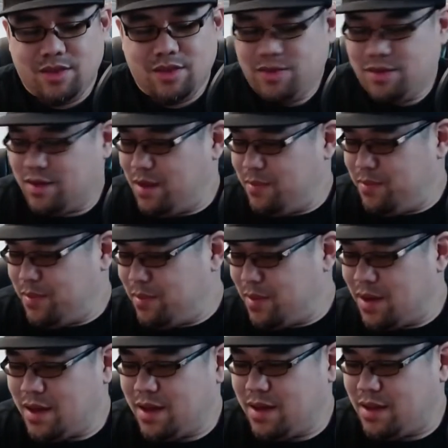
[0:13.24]
Keep in
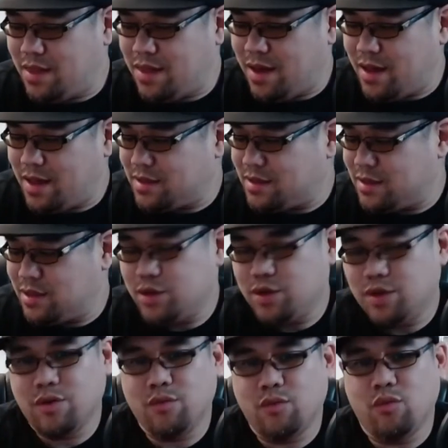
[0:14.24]
mind that
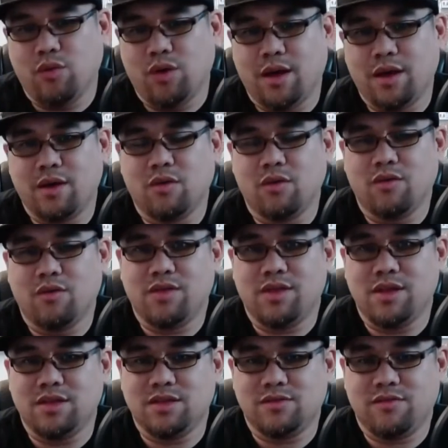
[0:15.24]
when I go over
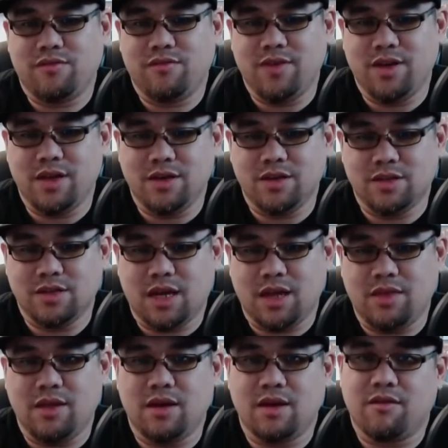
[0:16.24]
these figures that I
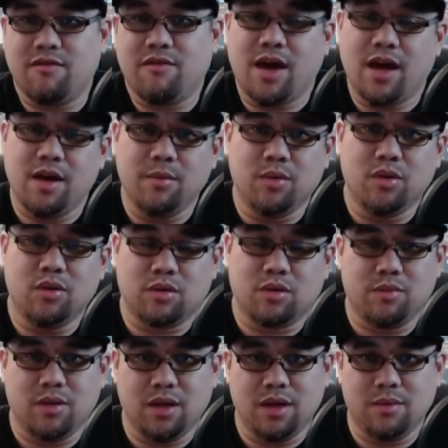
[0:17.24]
think are viable or
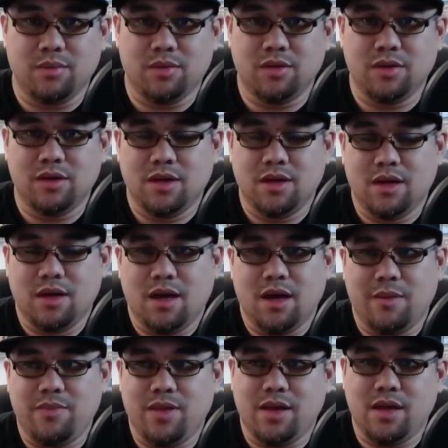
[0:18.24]
playable,
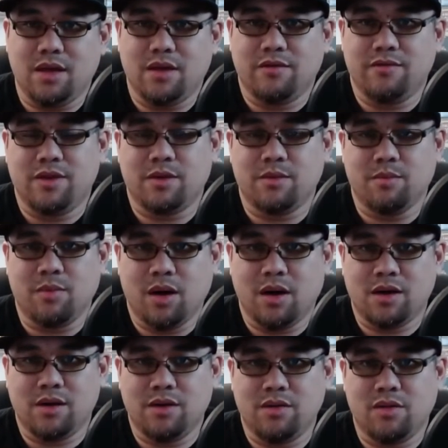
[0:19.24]
I'm thinking of either
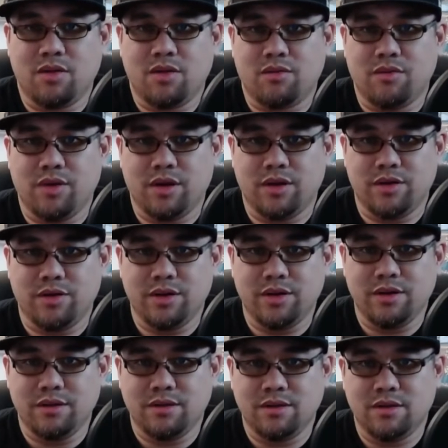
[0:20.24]
Modern 300
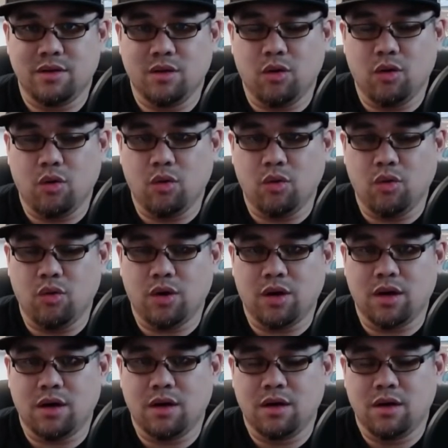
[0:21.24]

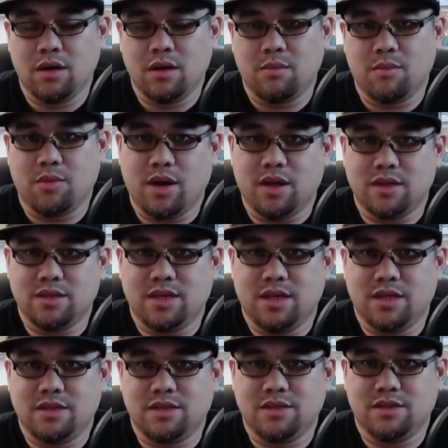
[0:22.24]
or Bronze
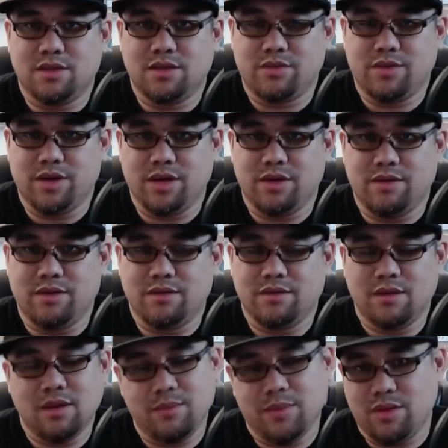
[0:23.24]
Age 300,
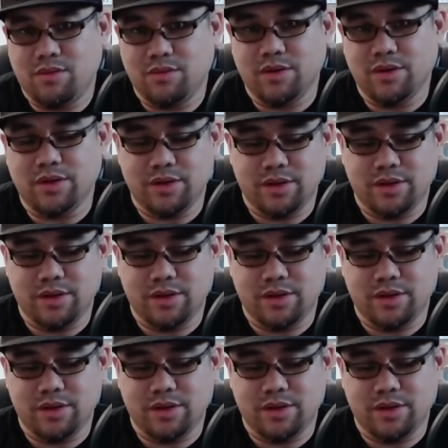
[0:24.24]
Limited 300.